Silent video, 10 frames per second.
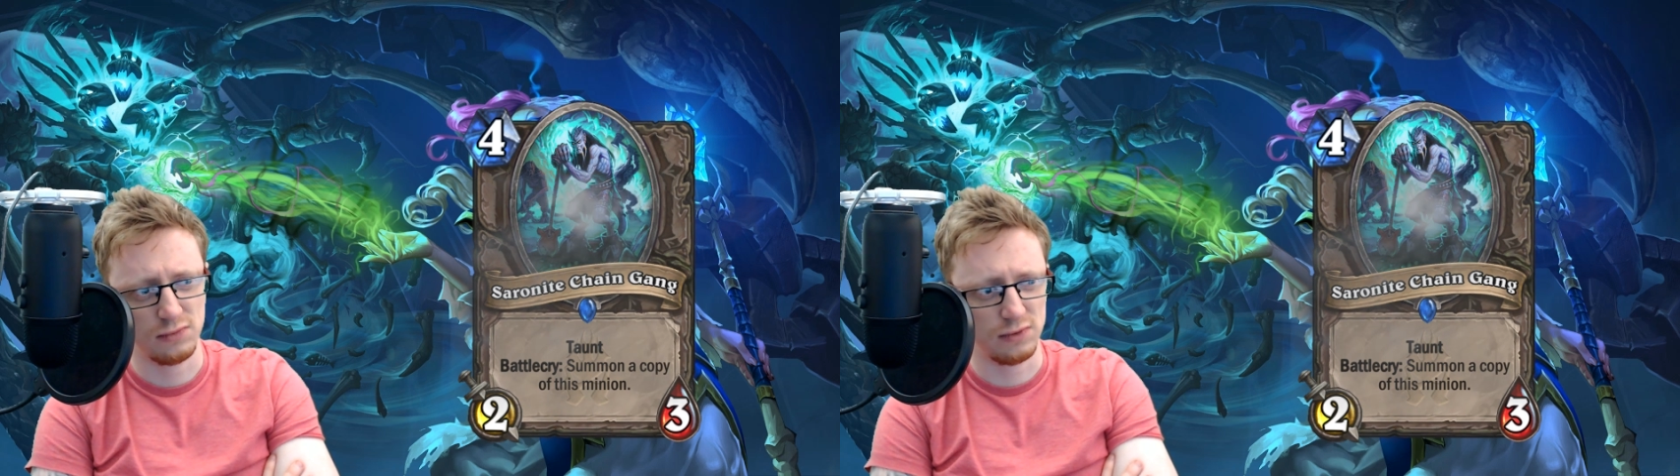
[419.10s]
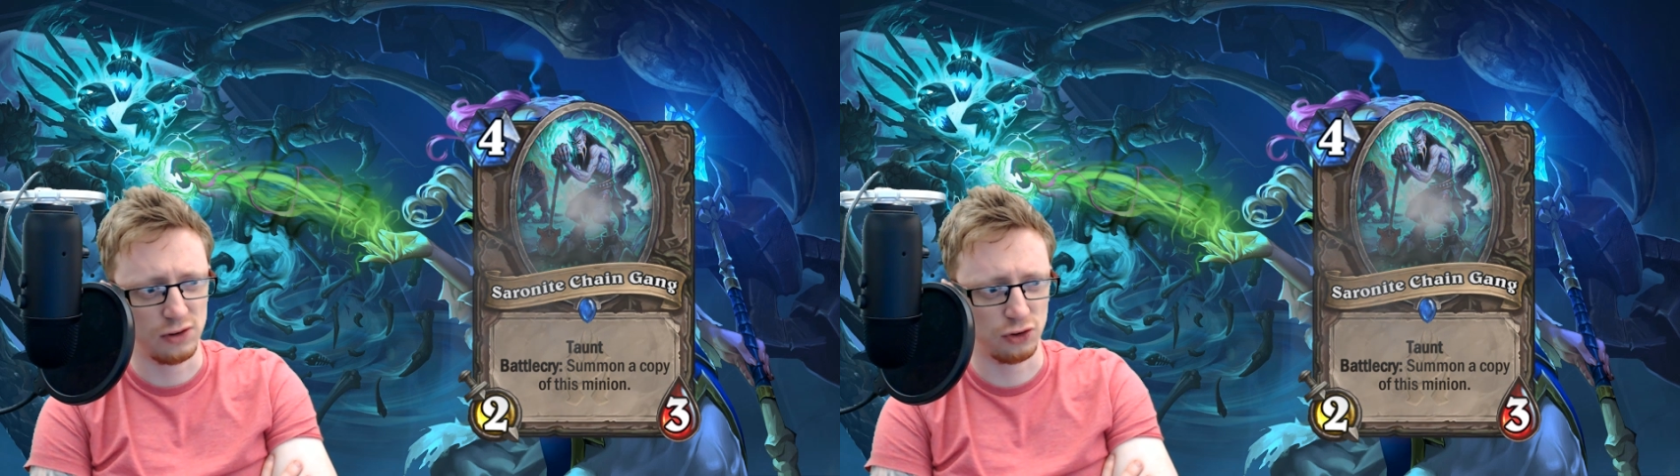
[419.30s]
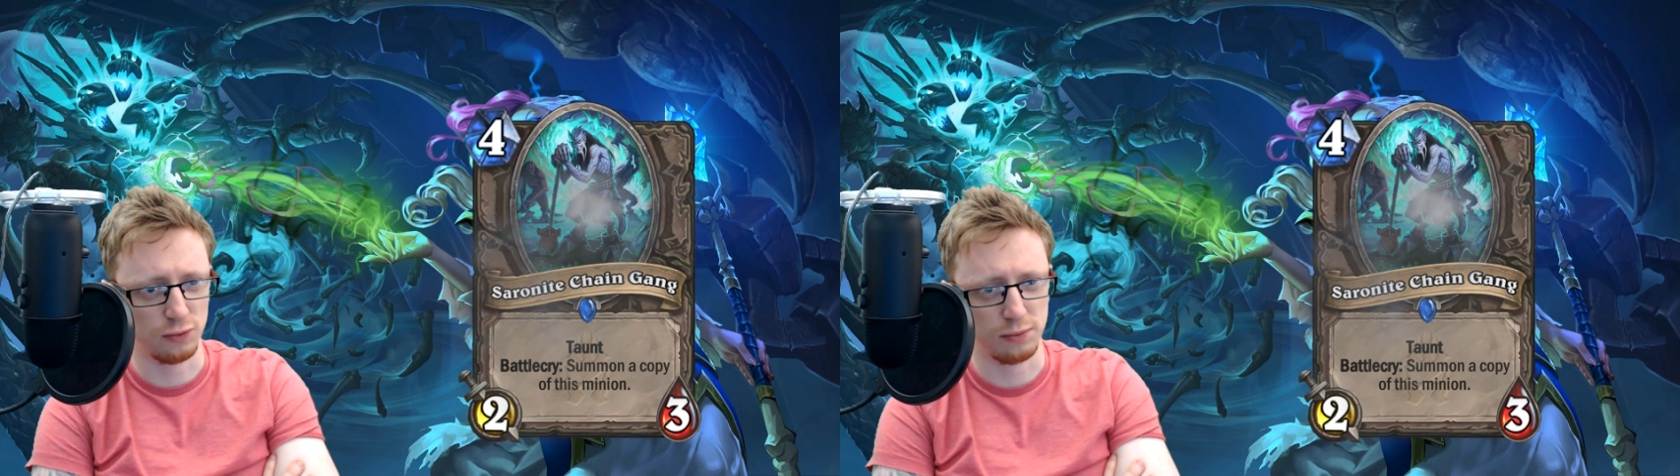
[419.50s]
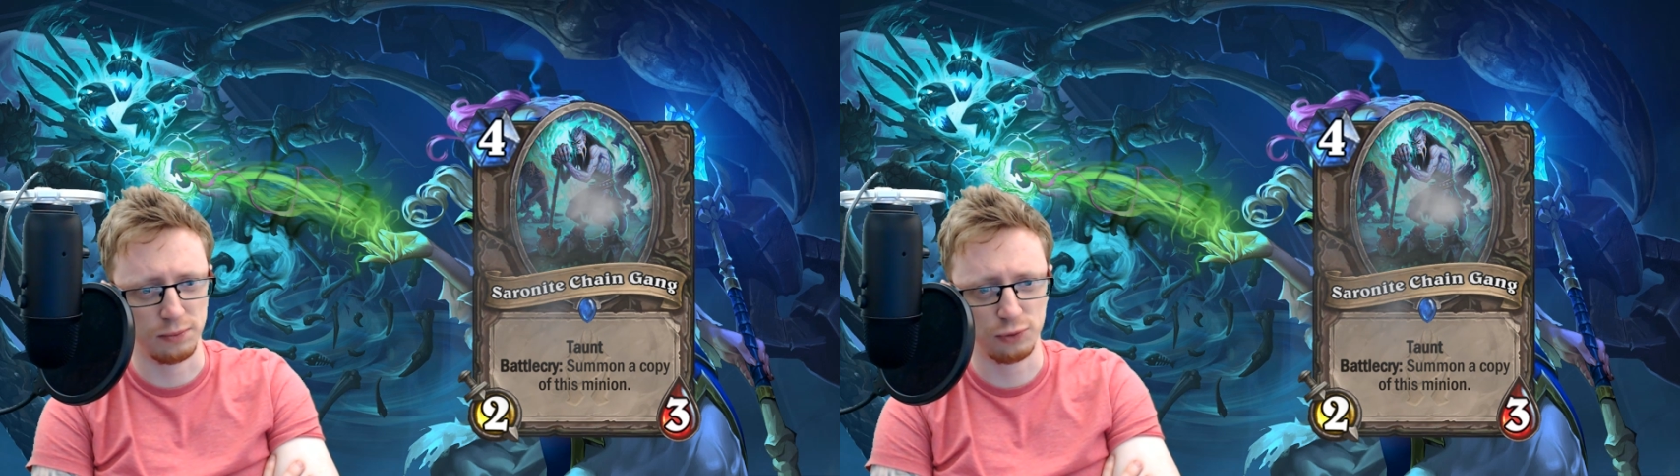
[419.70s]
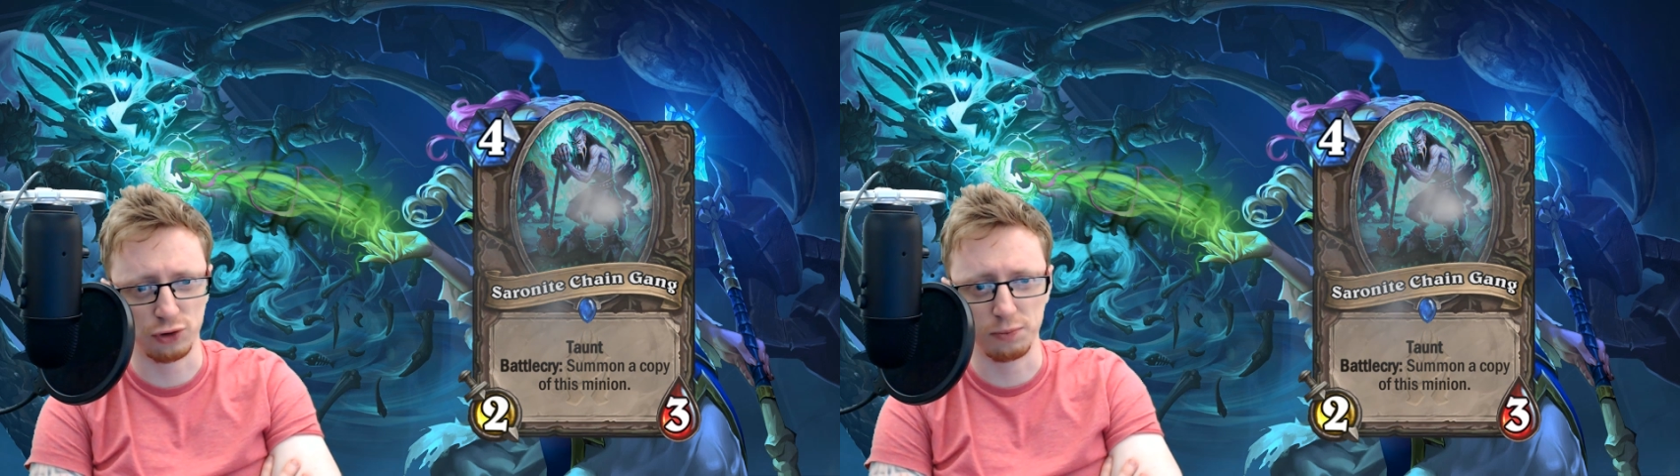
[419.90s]

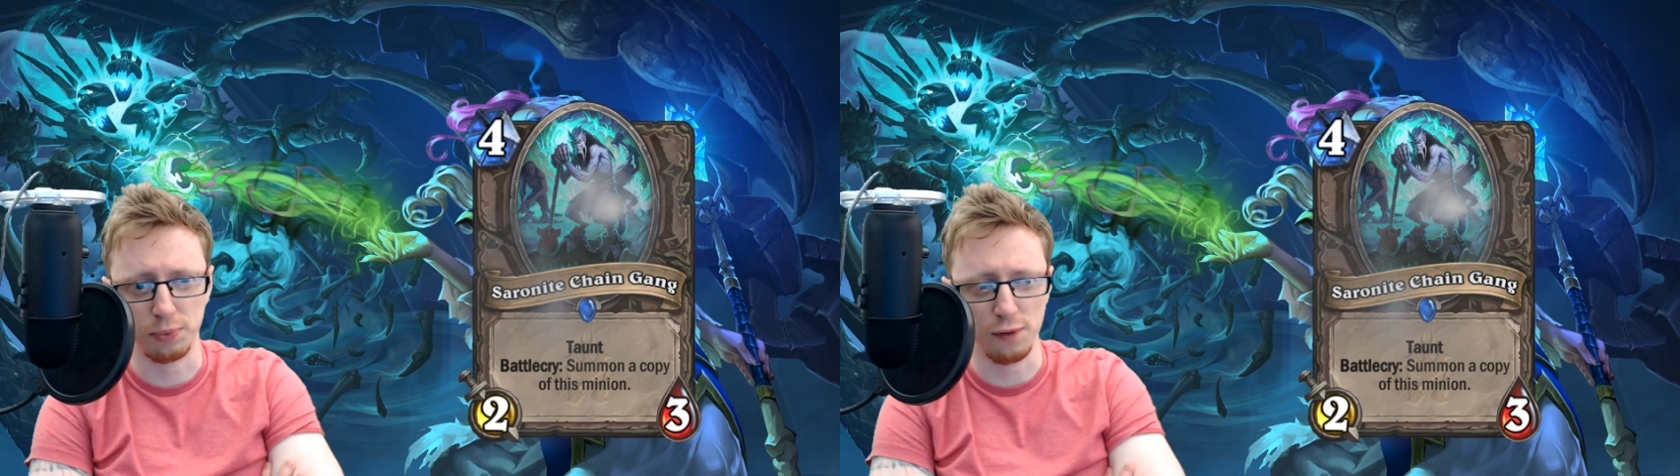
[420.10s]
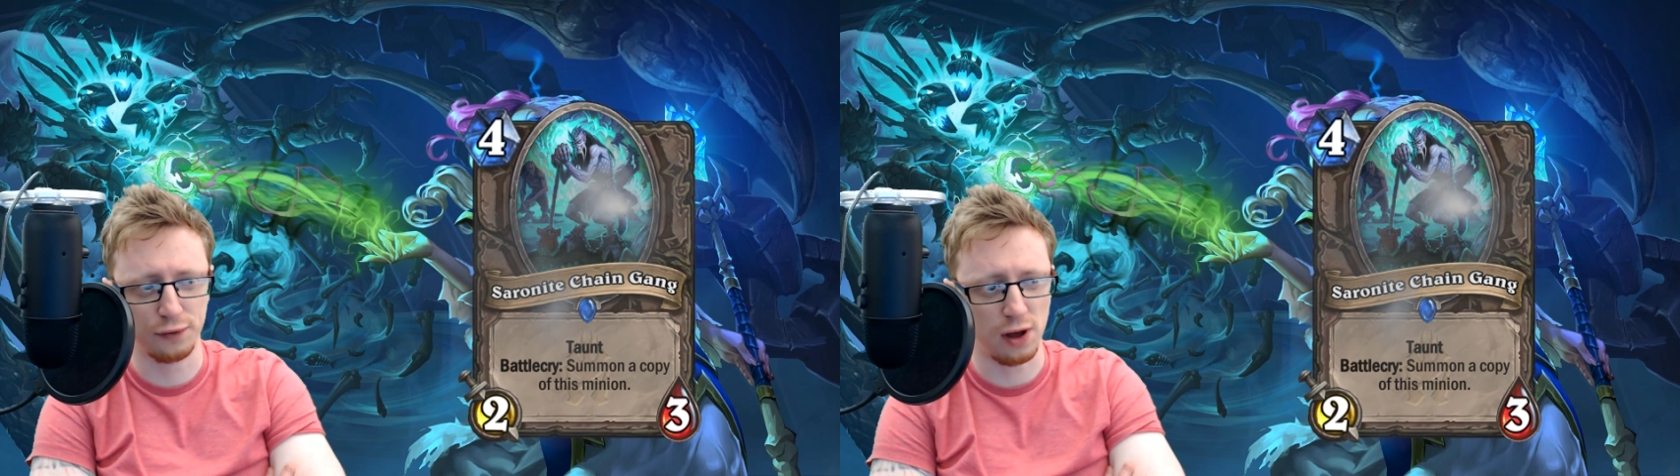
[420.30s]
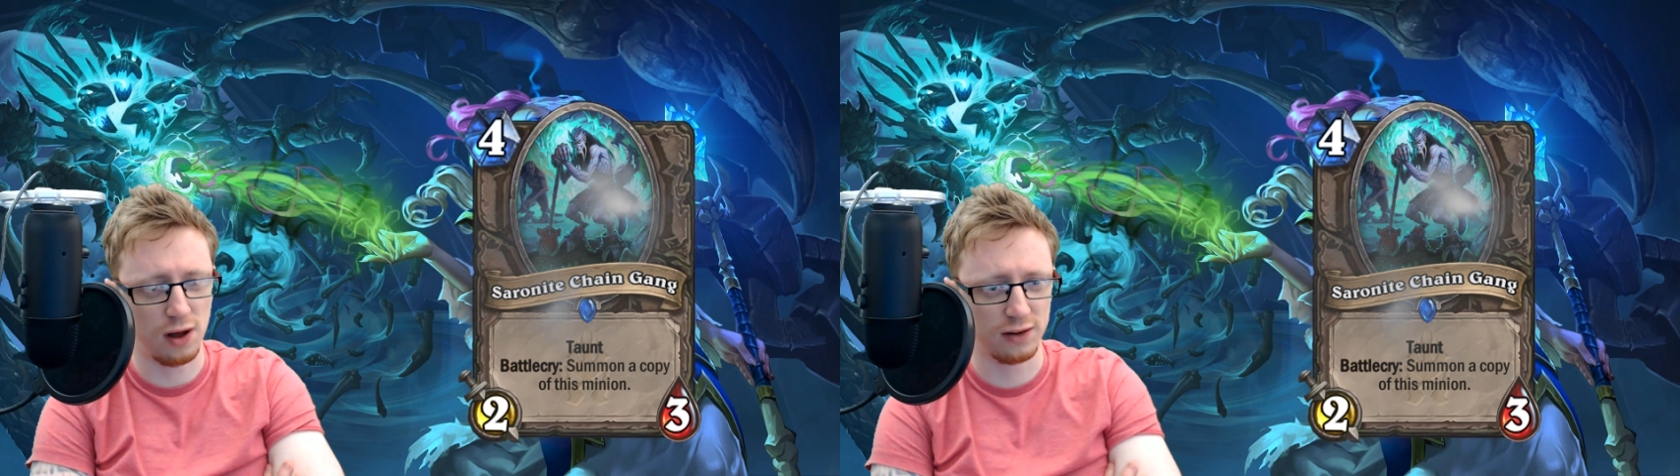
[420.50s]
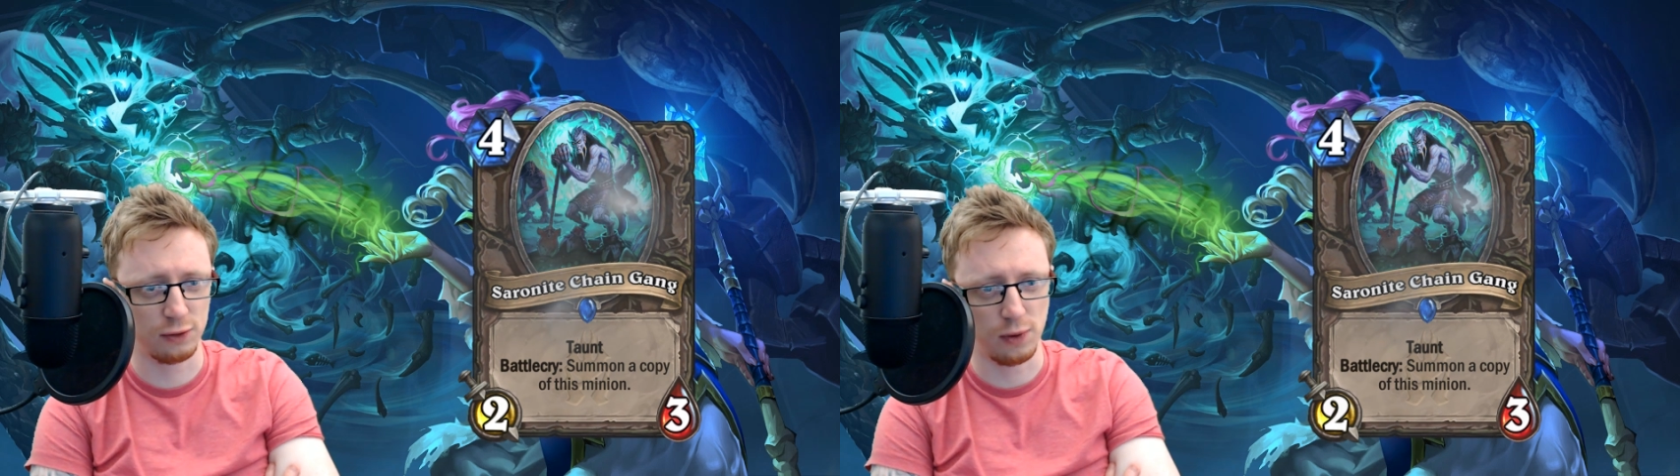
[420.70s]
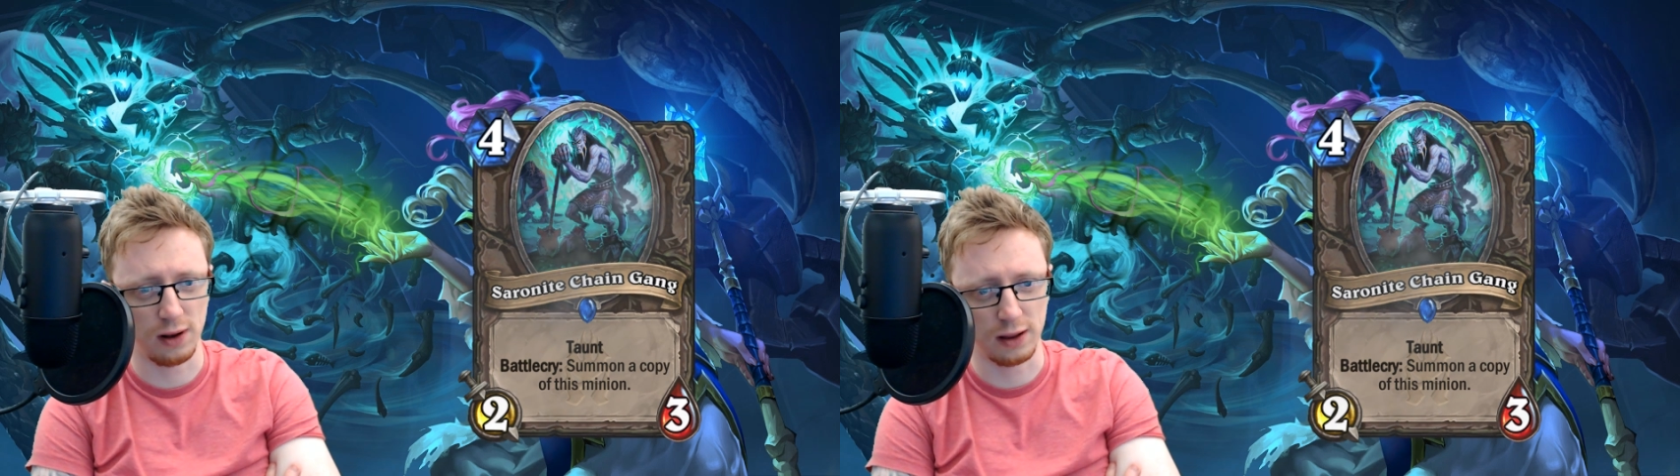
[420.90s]
Some buff cards as well, like